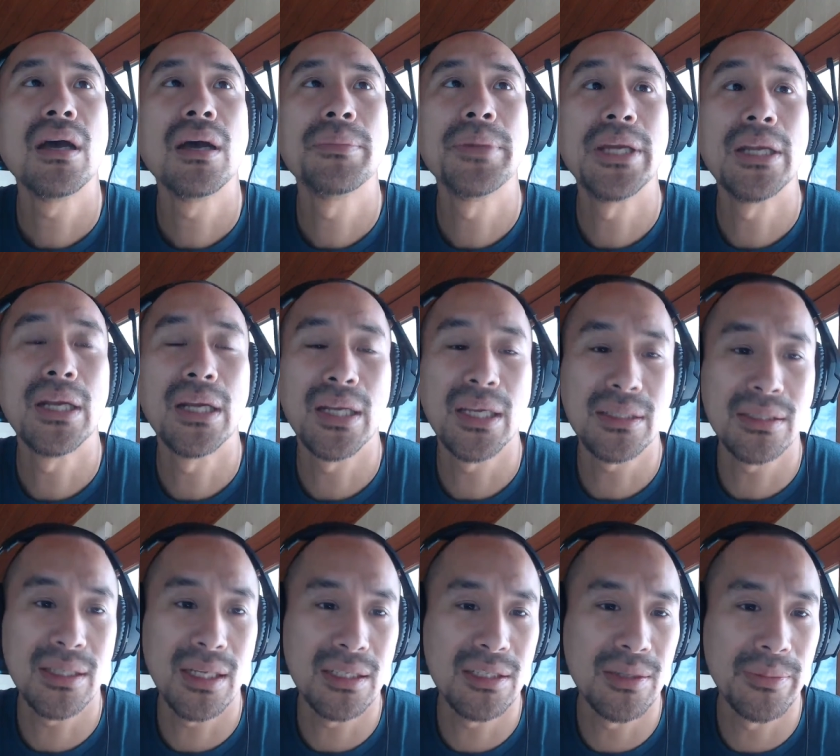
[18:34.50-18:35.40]
I
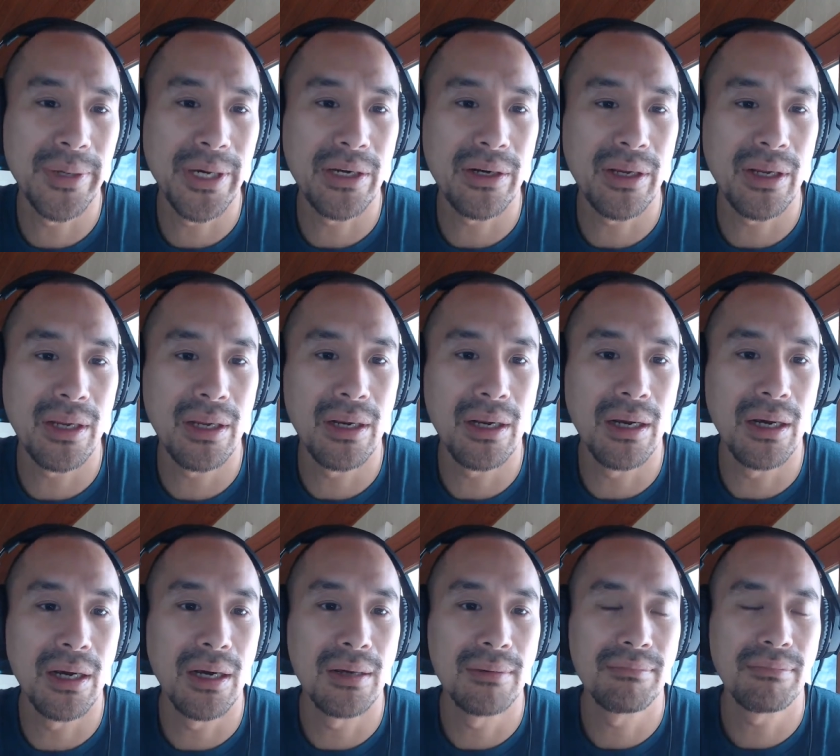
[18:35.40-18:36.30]
guess that's about it.
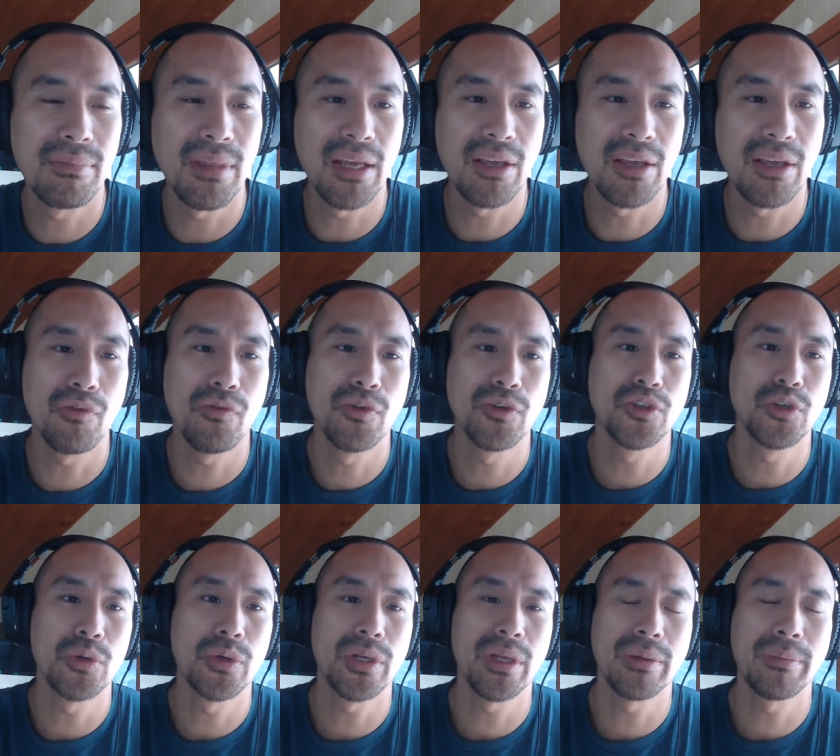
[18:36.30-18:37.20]
Thank you for
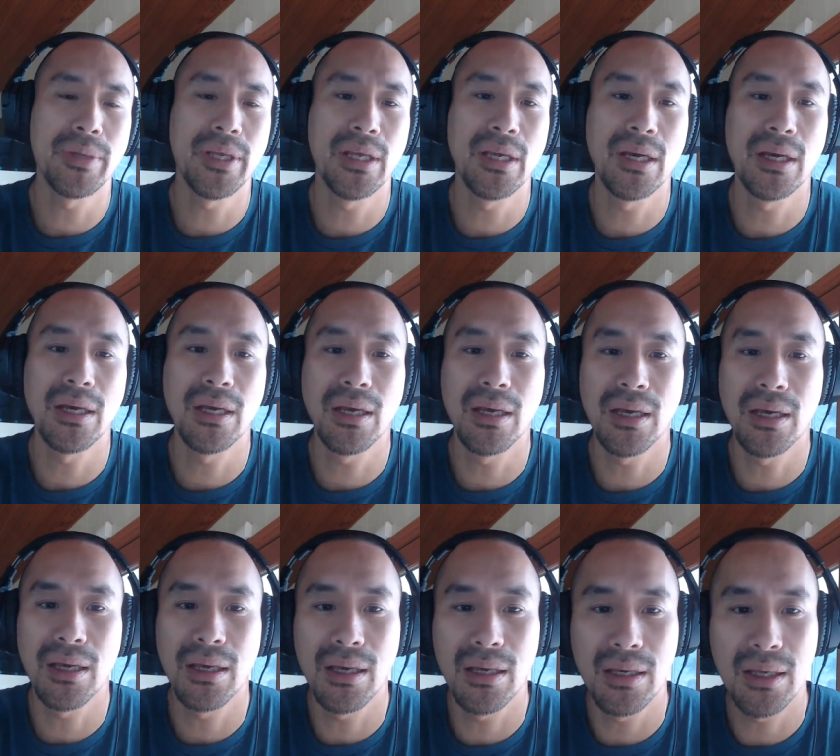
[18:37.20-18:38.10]
joining me.
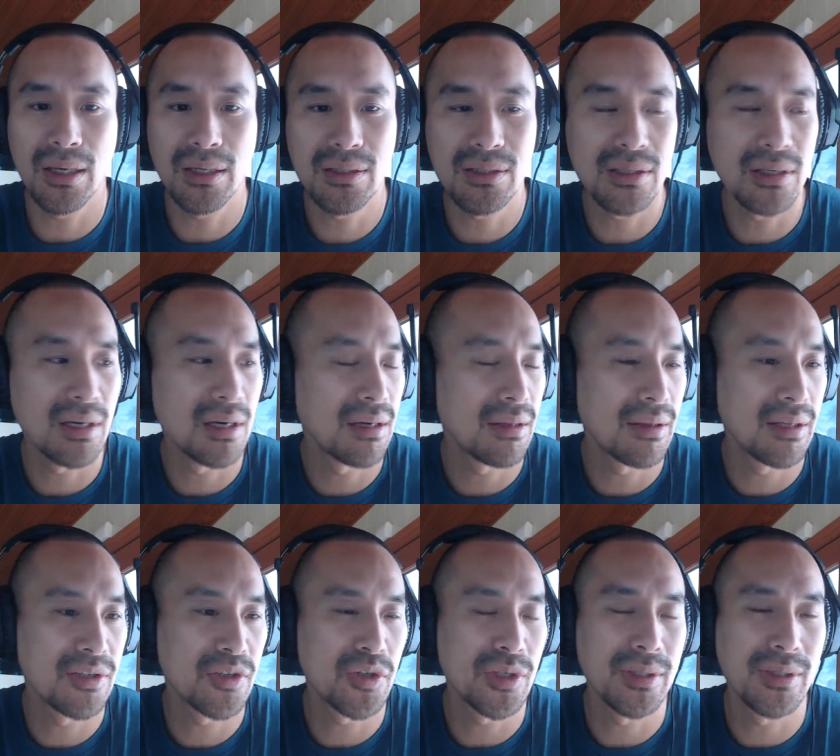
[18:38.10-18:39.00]
I guess
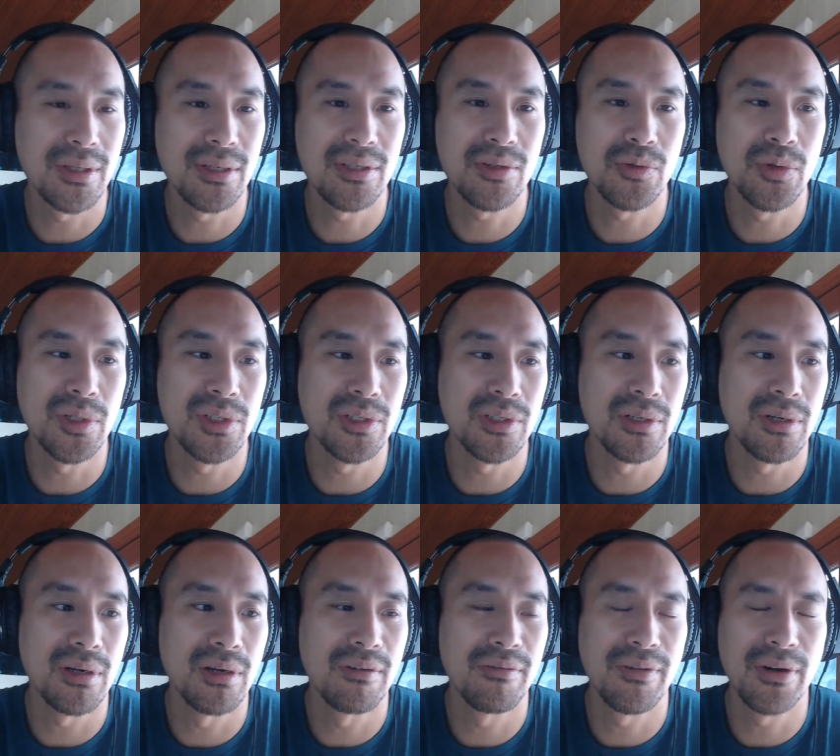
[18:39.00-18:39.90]
this
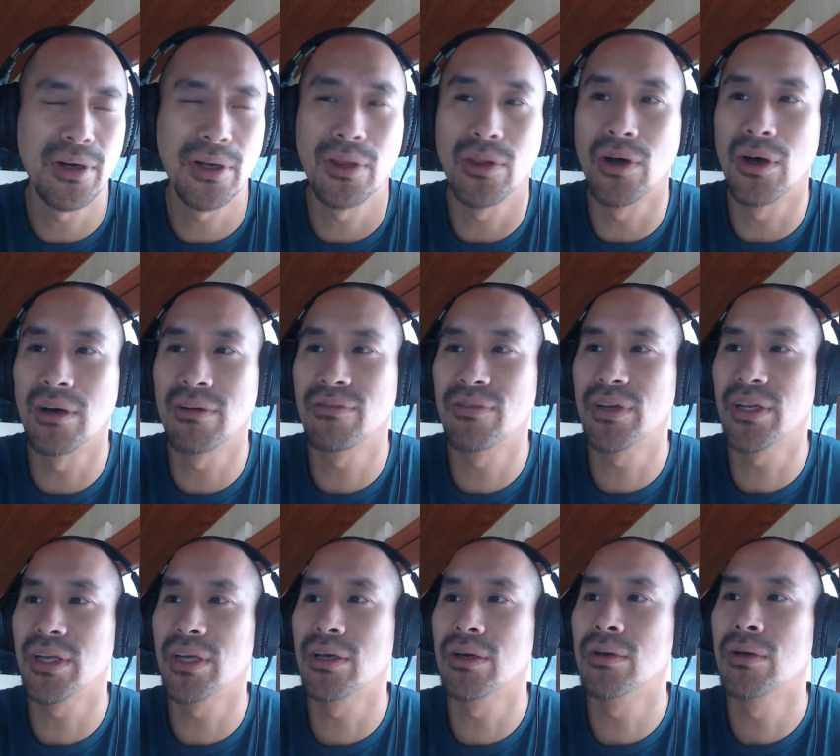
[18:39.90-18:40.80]
wasn't a very long
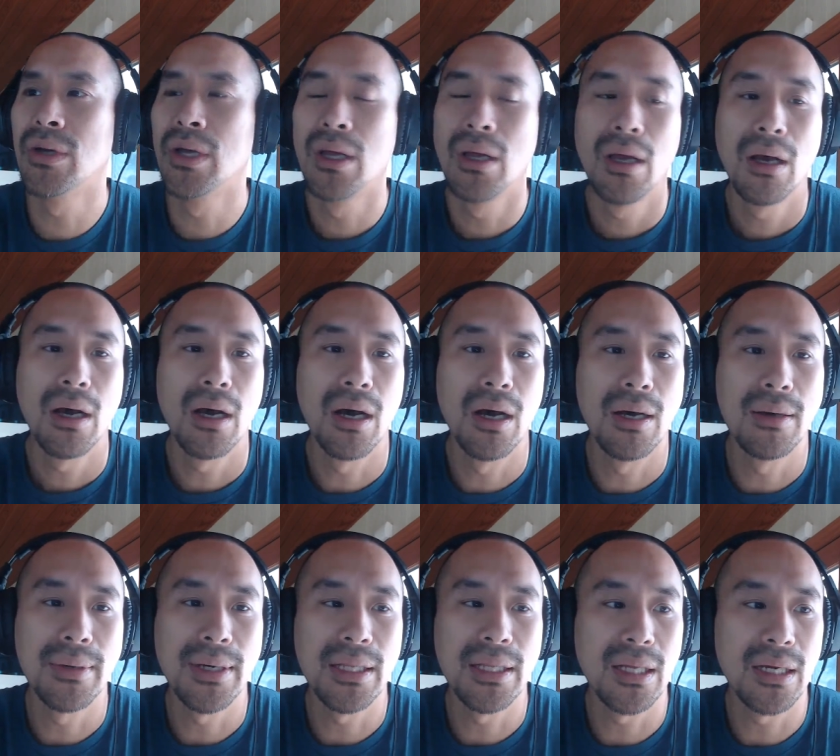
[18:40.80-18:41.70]
video.
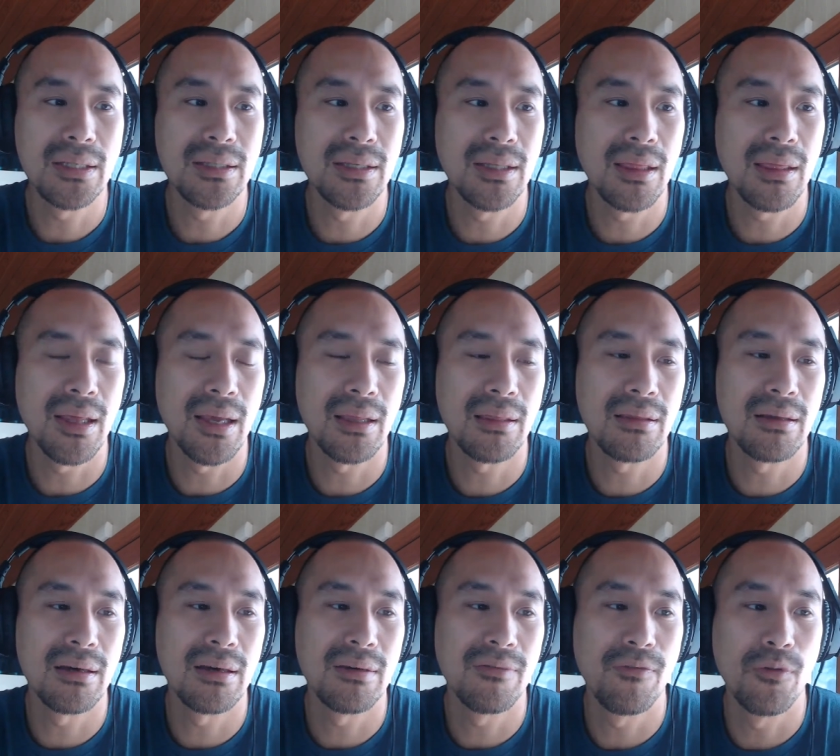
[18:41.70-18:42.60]
I'd like to thank
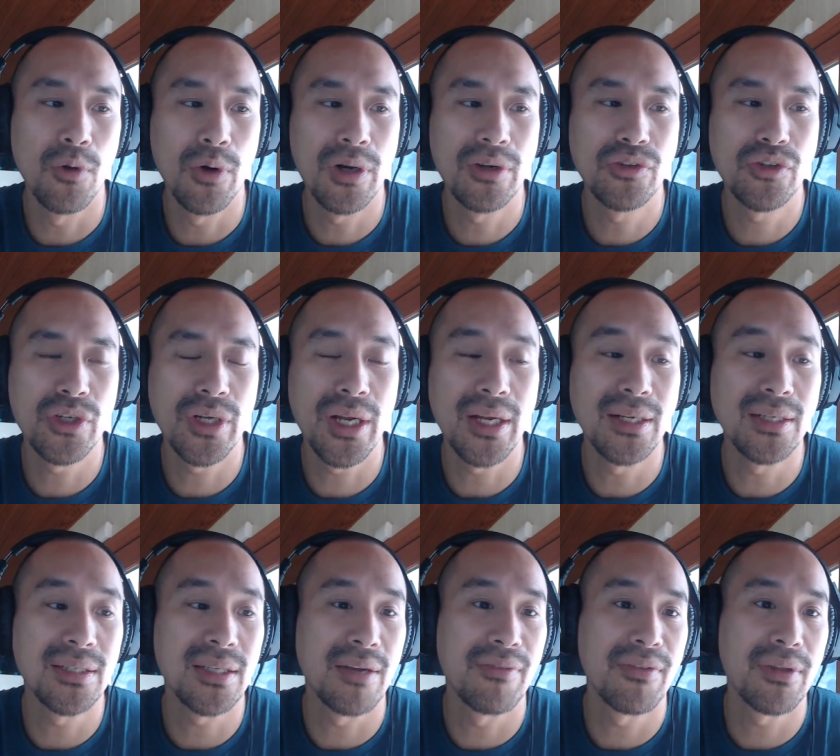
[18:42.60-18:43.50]
the
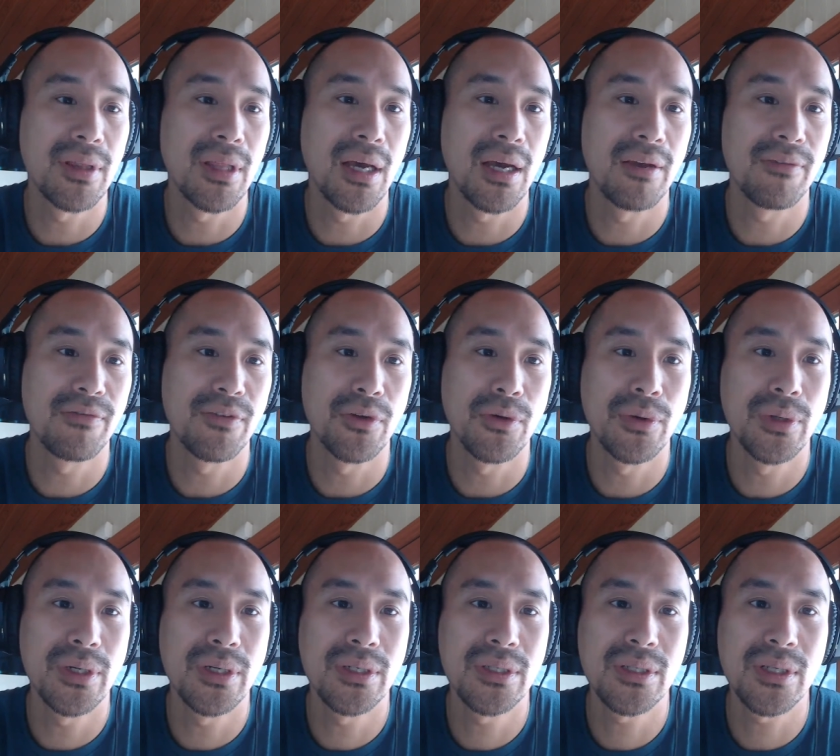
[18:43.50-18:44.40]
487 live
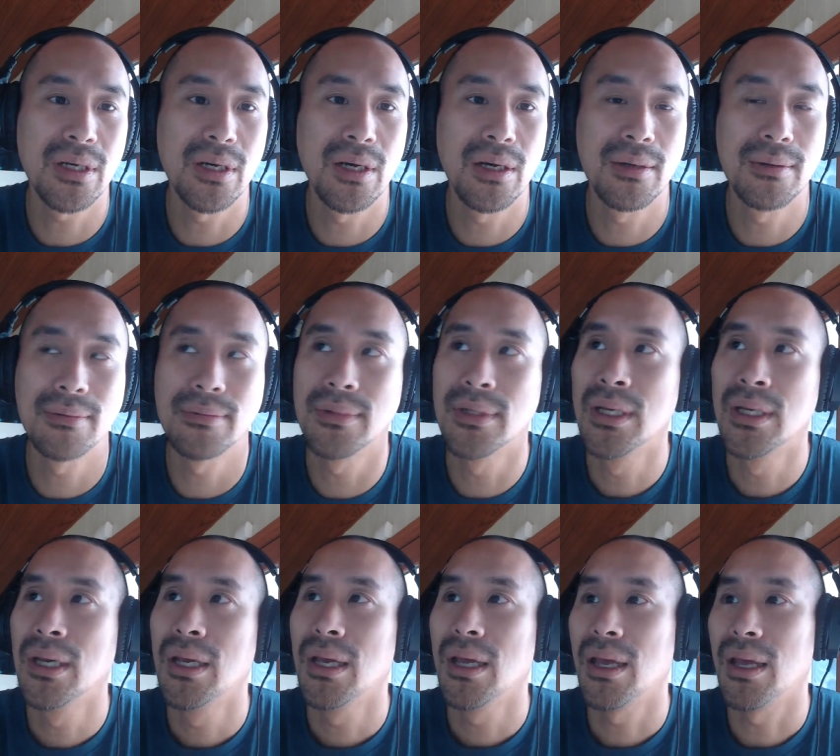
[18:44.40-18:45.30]
viewers,
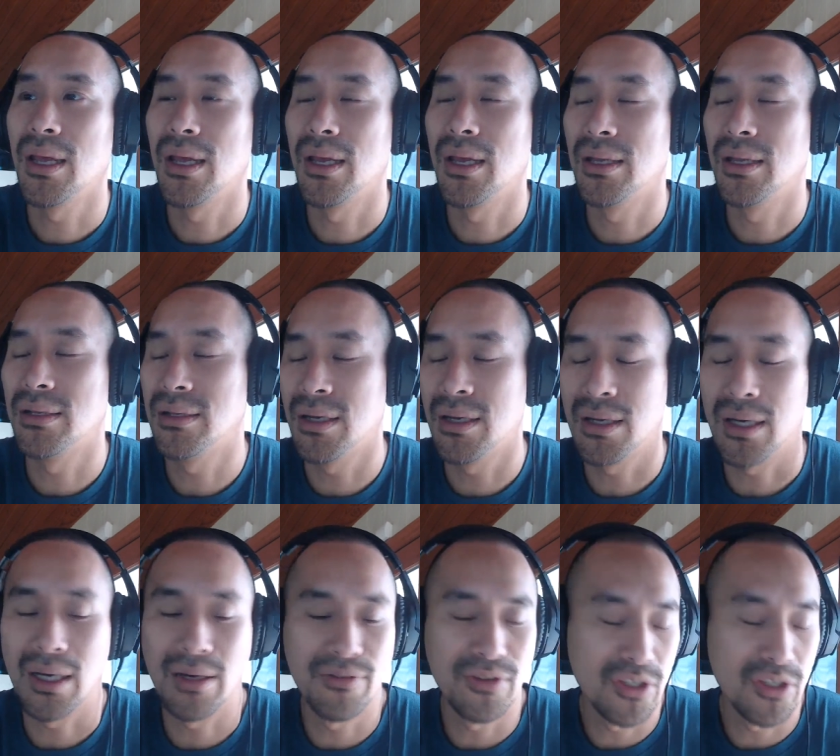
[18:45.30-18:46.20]
and
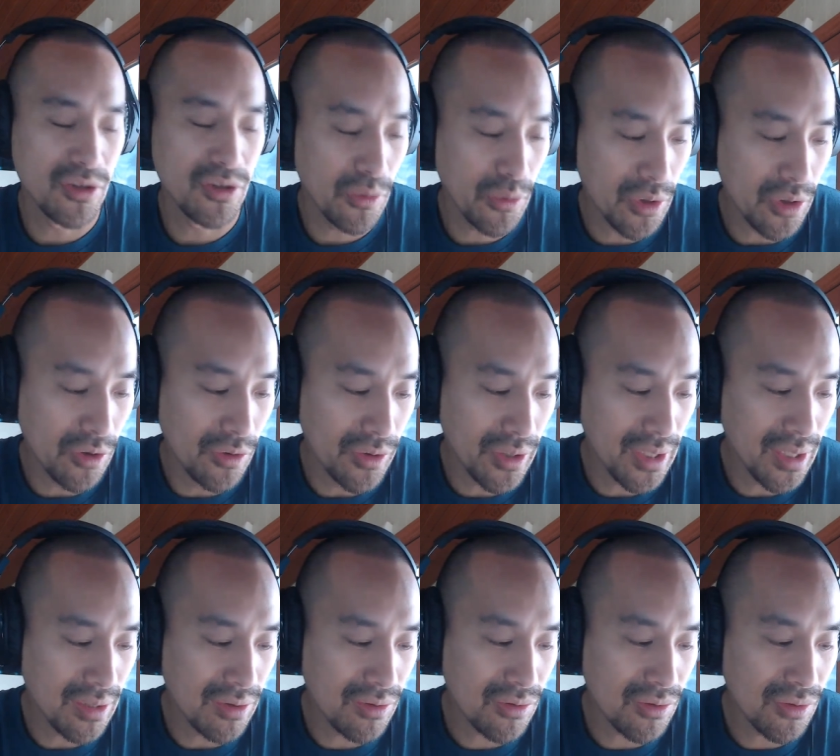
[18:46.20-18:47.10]
obviously we're
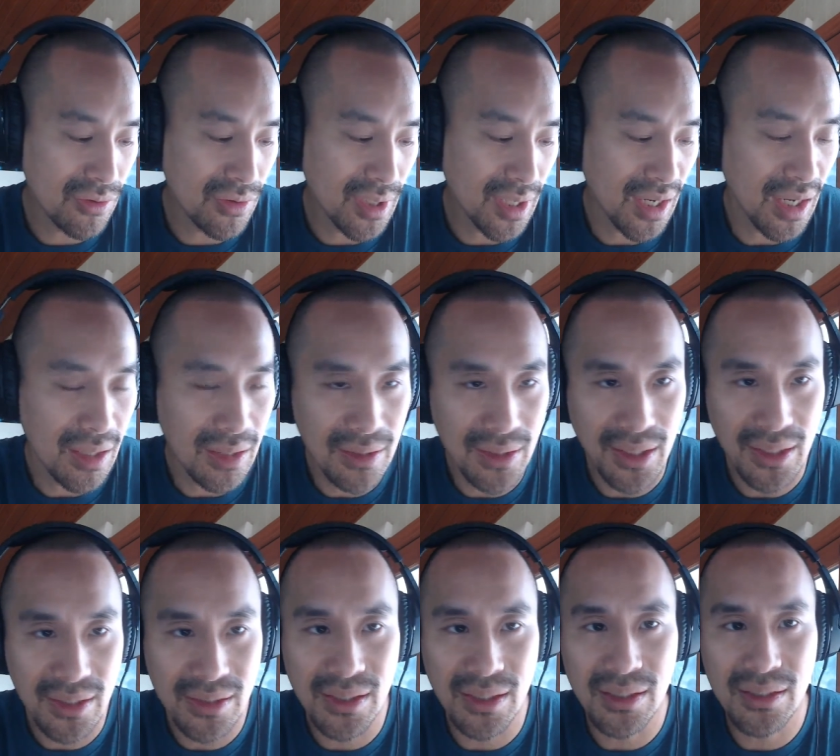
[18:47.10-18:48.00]
going into the
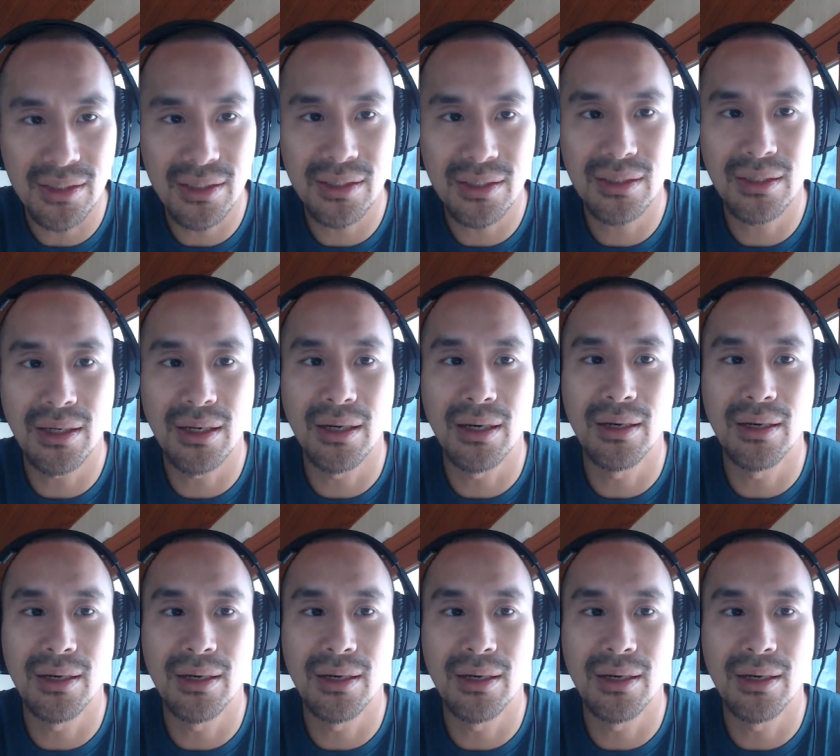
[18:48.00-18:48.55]
holiday season.